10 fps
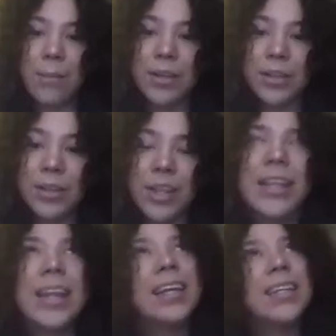so then the
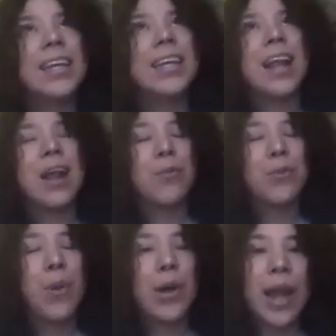next thing that I would
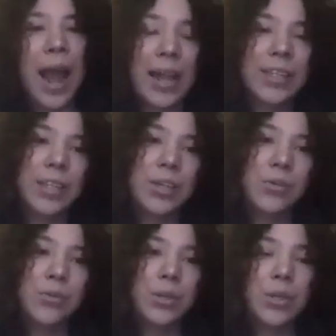want to ask you,
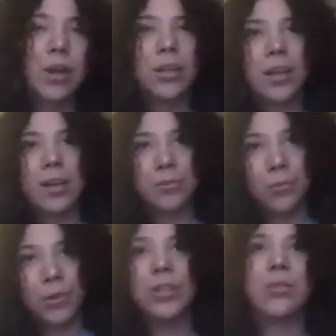we
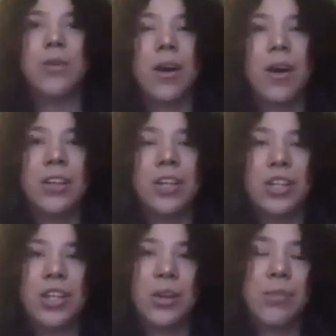
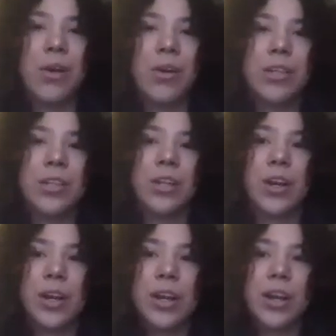touched a little bit on this
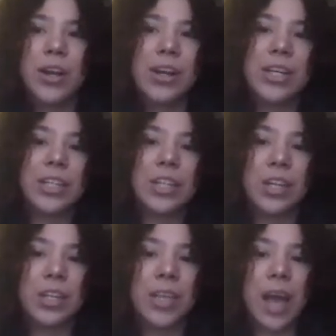earlier, is
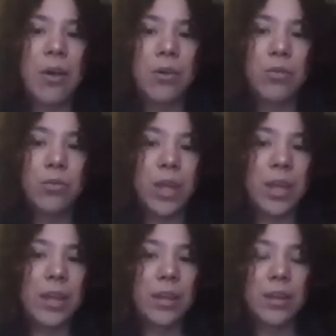just how you
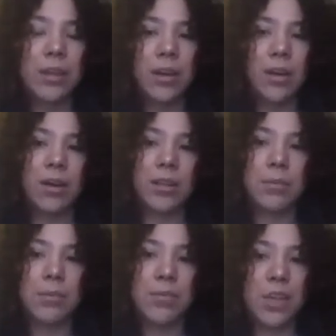think
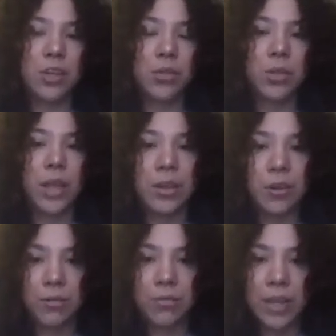some of the issues that
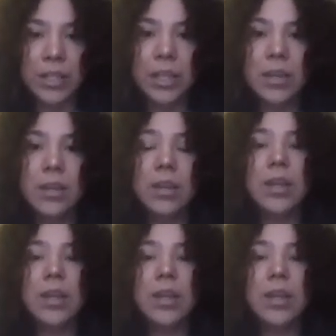you're facing